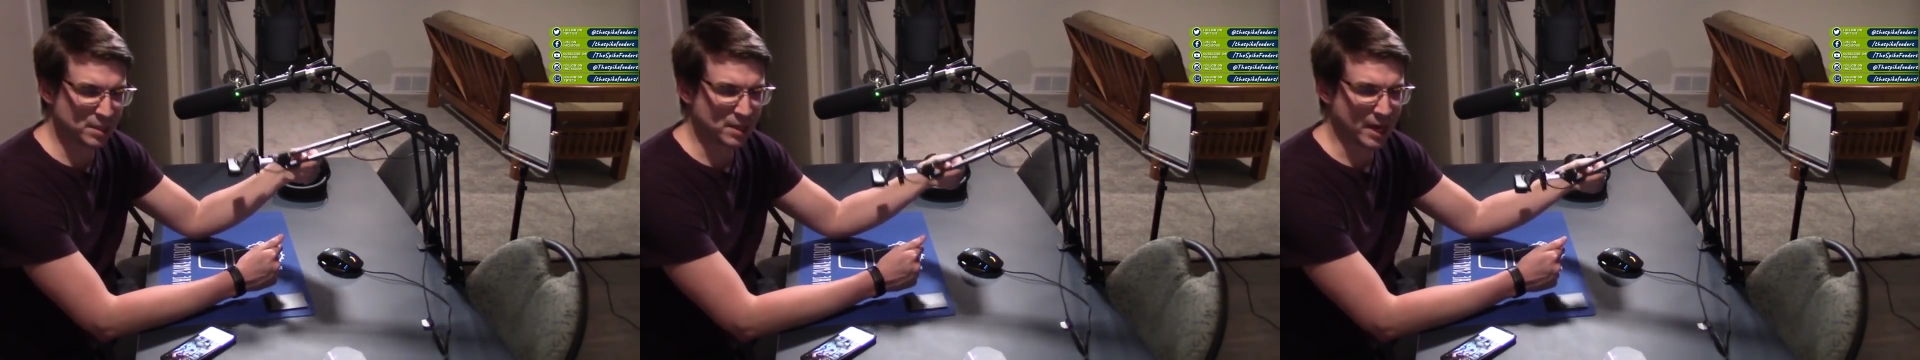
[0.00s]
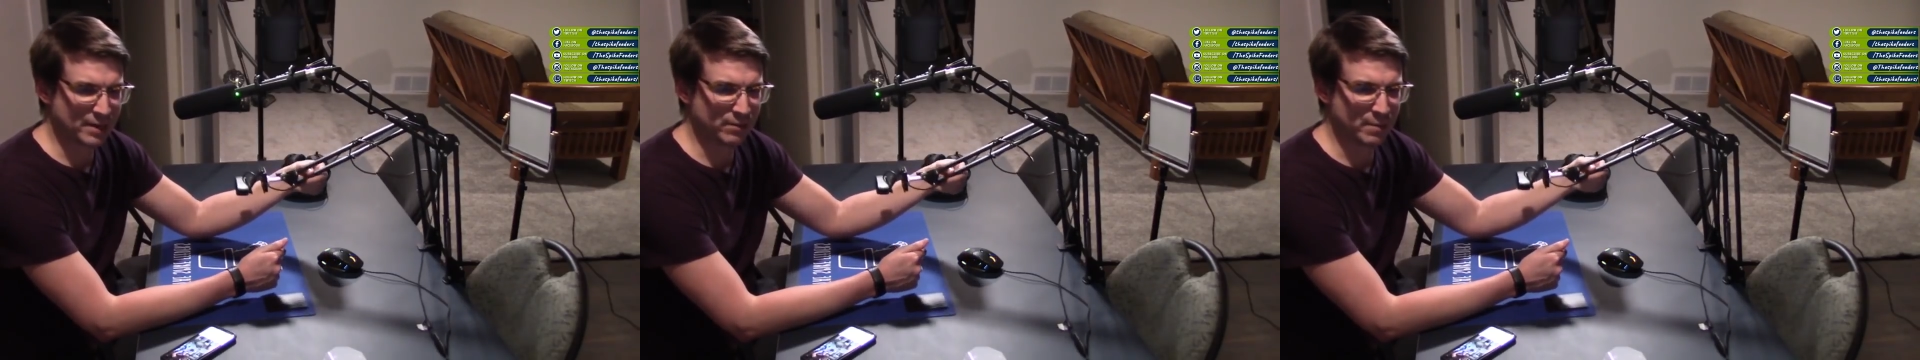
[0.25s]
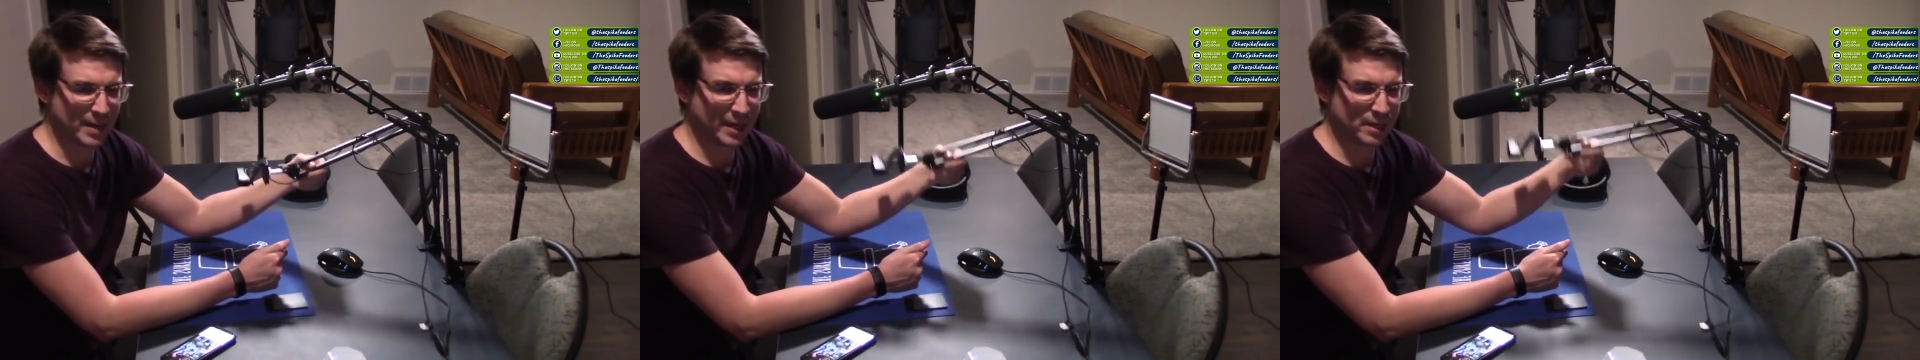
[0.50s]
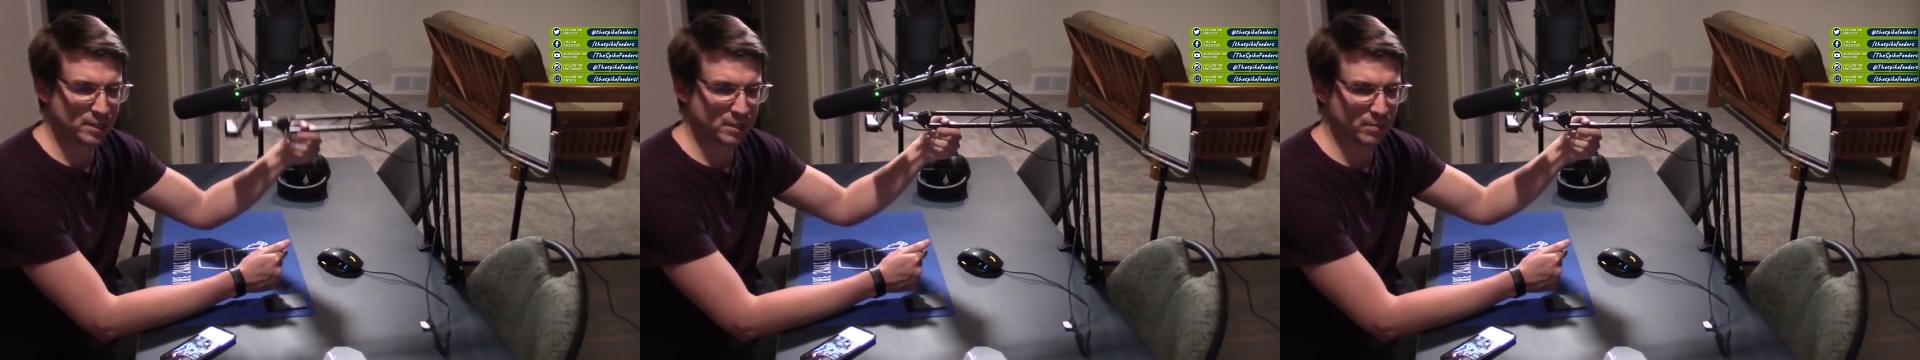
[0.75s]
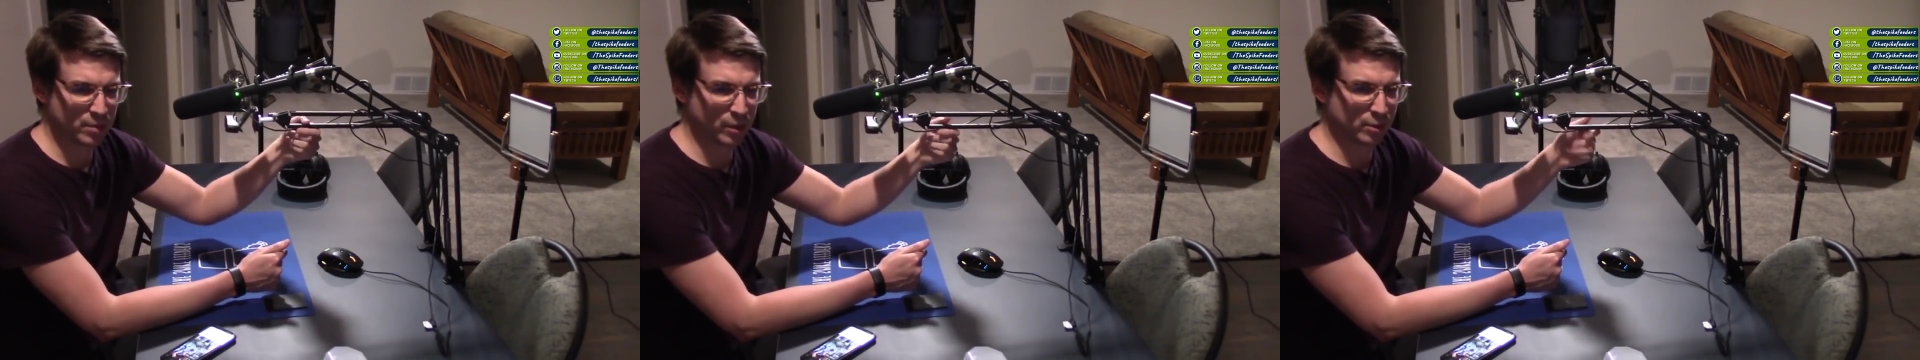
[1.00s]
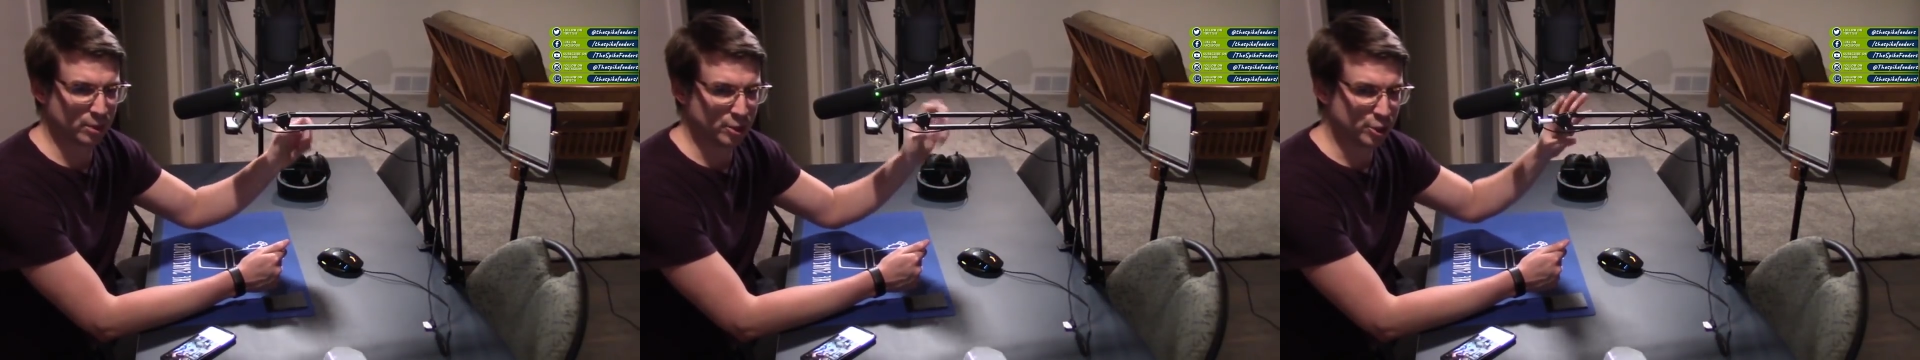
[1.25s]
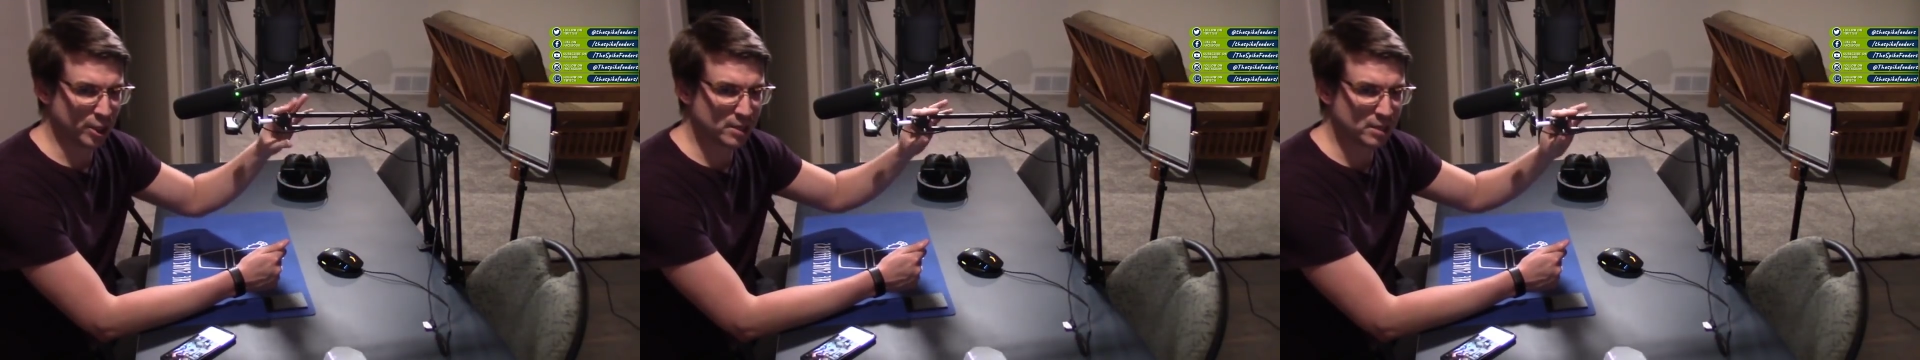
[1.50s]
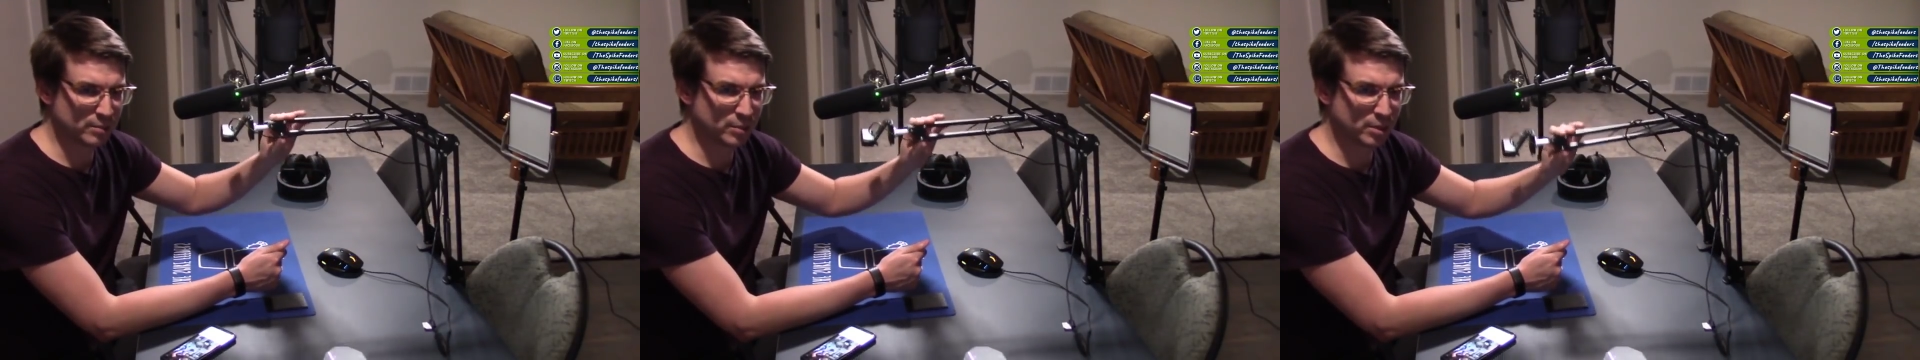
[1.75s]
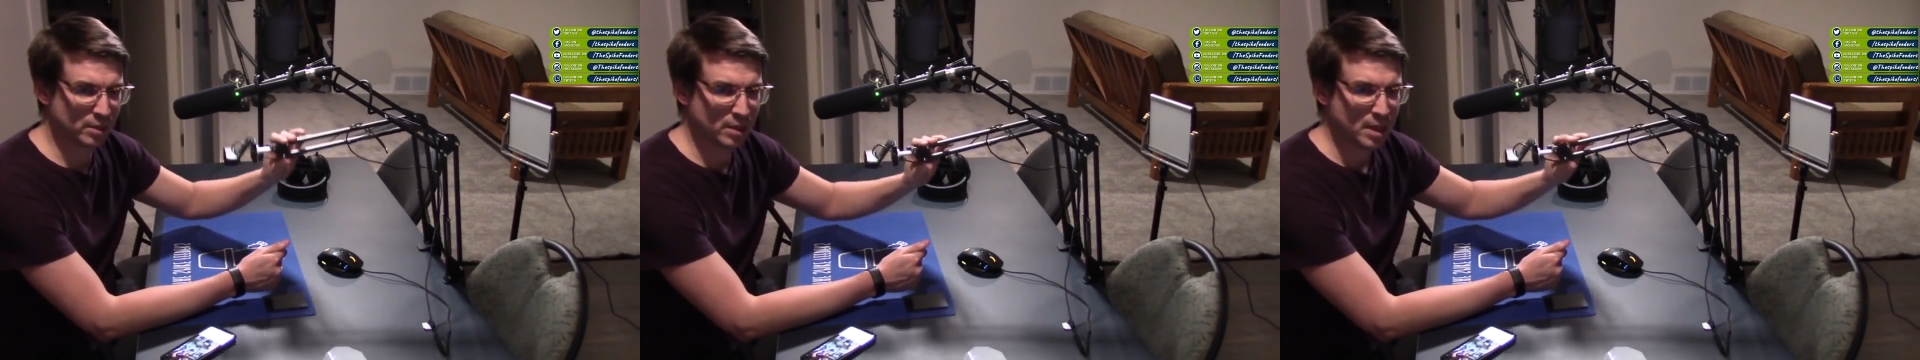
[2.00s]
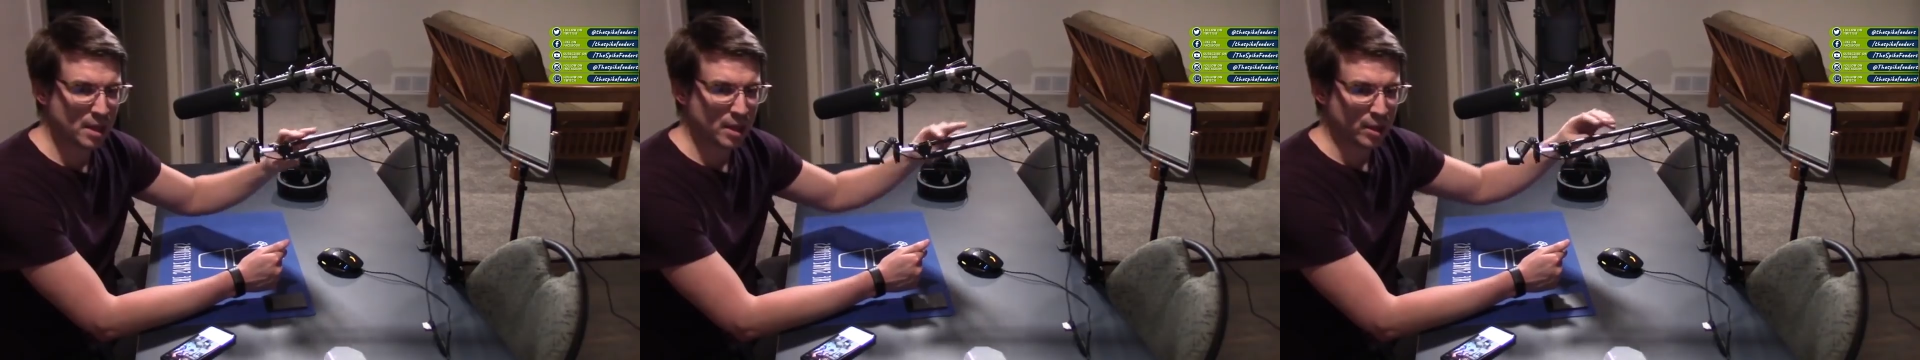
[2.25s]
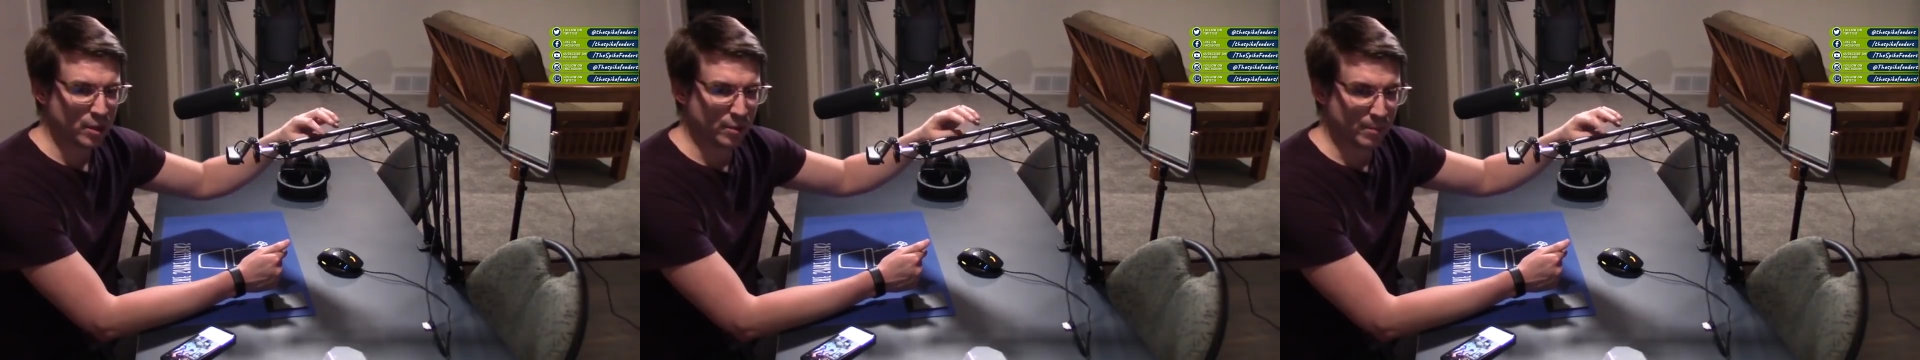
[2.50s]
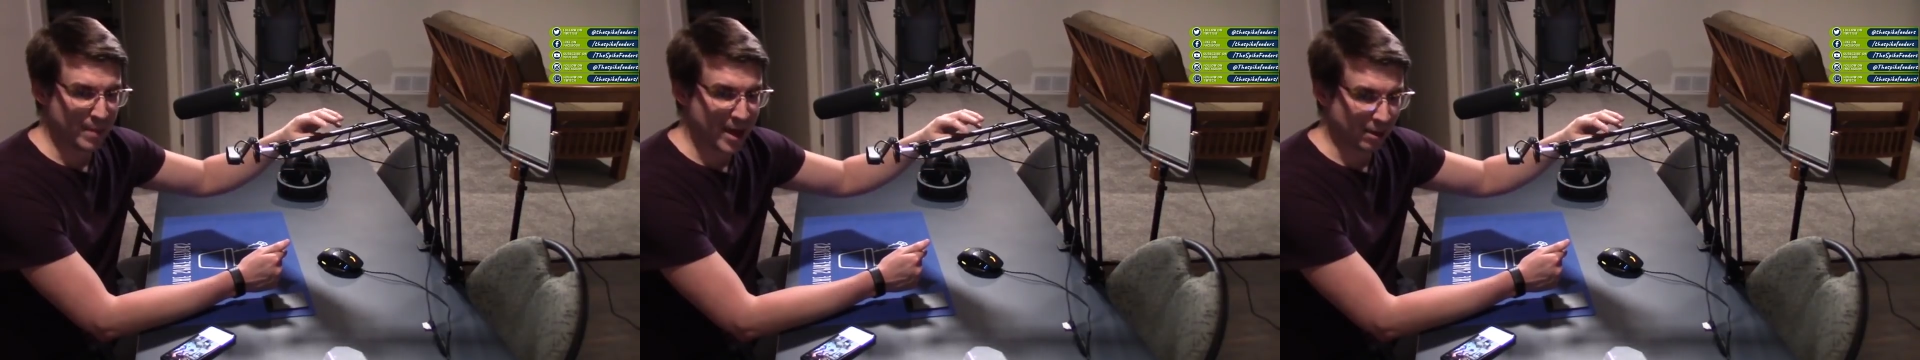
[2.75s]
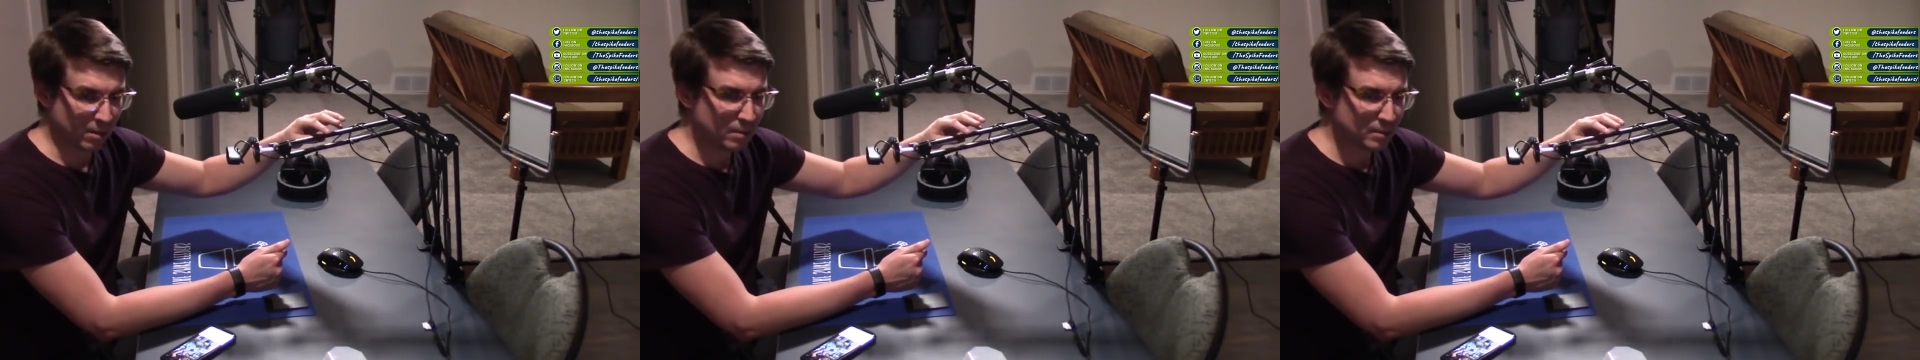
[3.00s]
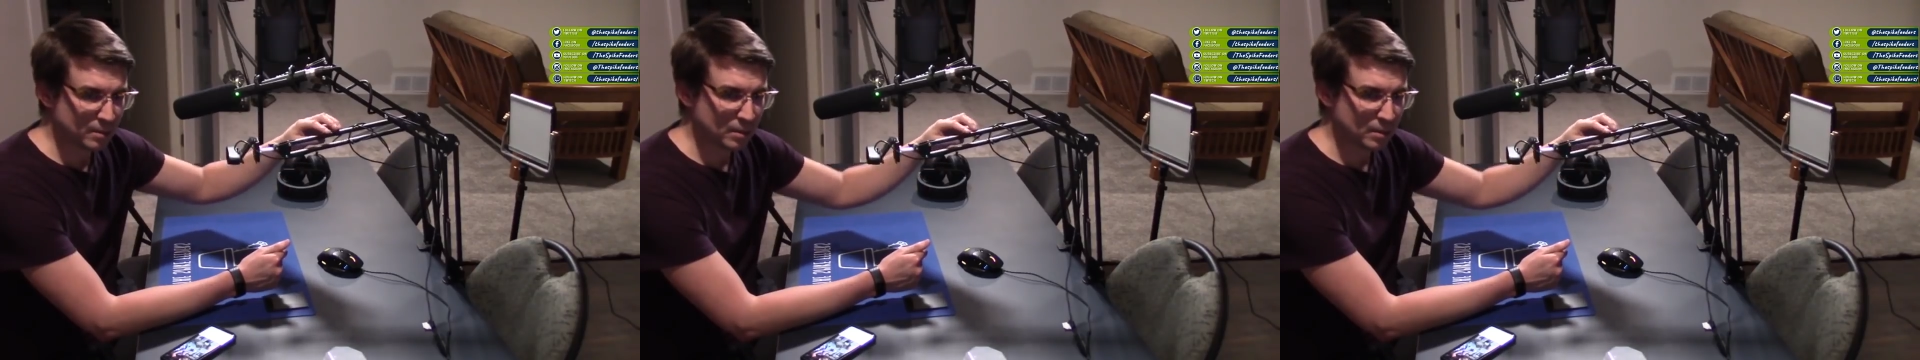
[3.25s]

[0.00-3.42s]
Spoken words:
kind of a mechanism. They're adjustable, they're metal,